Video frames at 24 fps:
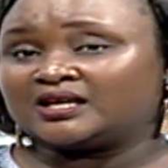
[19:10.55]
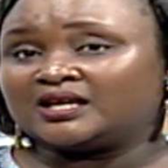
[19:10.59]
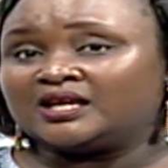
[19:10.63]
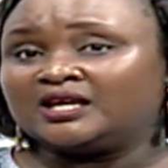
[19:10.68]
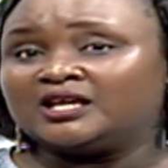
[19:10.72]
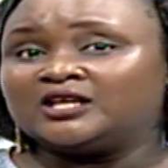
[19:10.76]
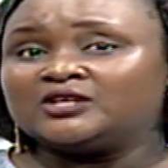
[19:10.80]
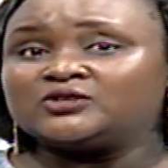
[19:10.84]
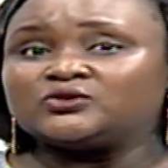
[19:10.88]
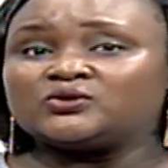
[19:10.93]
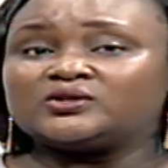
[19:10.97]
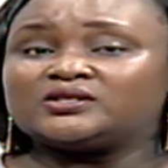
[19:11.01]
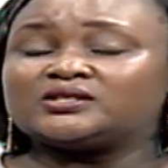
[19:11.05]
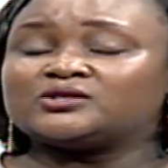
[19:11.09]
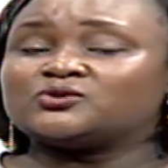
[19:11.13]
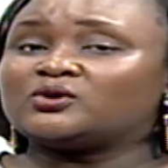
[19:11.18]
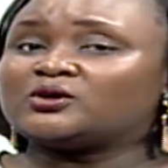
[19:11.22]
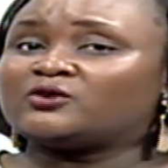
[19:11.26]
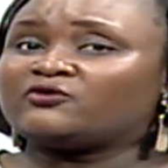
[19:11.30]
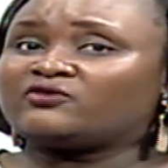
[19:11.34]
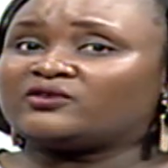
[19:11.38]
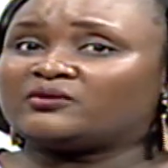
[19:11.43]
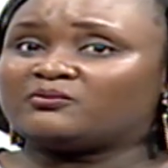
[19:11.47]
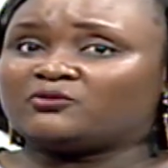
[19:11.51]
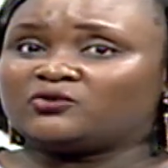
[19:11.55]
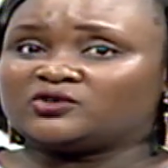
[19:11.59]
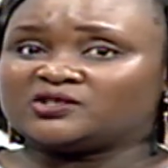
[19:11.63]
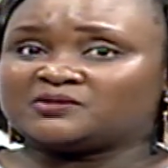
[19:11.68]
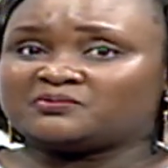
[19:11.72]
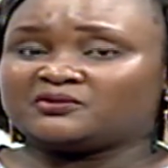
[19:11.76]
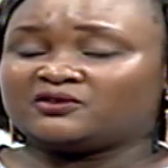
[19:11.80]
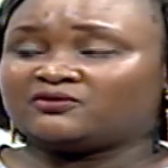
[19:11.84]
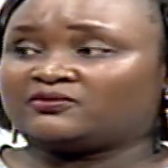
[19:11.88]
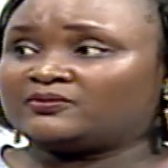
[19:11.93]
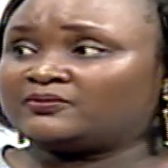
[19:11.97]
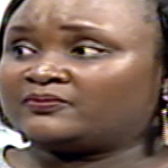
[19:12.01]
to cancer. So it is one of the most... So
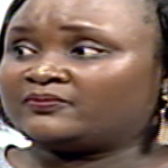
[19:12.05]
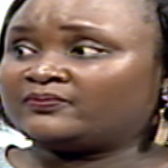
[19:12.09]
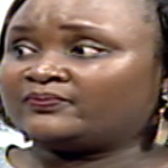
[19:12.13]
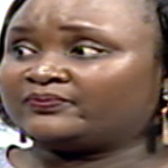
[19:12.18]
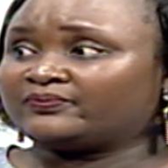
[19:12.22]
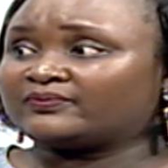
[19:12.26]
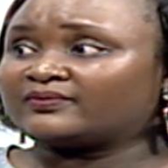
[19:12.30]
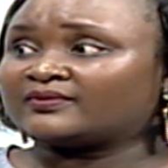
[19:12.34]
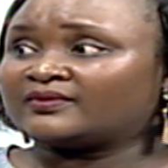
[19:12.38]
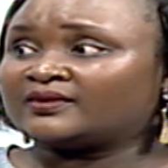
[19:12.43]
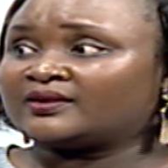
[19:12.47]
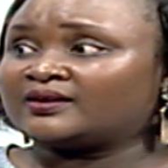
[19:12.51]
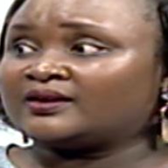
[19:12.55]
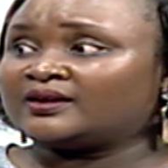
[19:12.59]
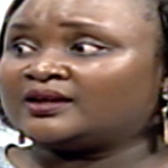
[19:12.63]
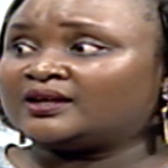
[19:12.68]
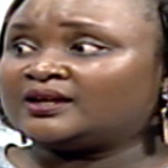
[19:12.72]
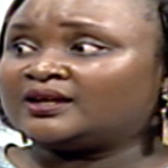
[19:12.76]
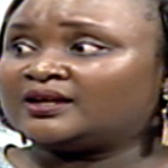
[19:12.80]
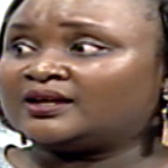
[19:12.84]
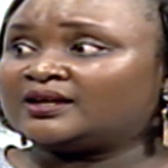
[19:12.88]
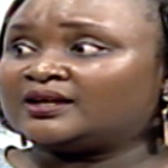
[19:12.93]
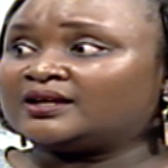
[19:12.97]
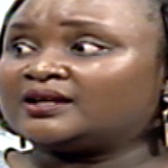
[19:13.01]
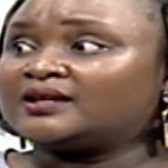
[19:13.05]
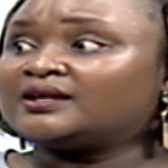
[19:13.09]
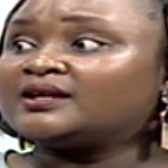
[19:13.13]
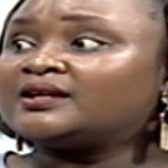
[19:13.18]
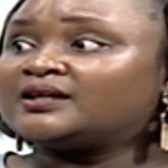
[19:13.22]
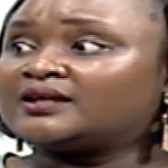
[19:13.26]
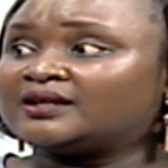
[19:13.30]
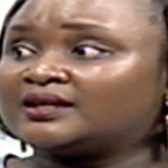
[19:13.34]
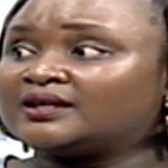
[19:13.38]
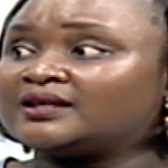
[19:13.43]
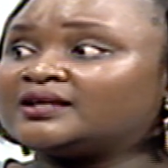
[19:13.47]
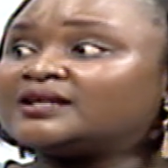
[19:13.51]
it's possible to treat it
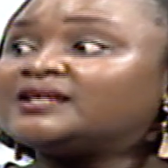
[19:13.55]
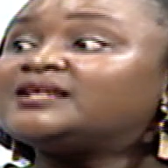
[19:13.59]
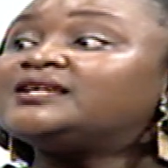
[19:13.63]
within that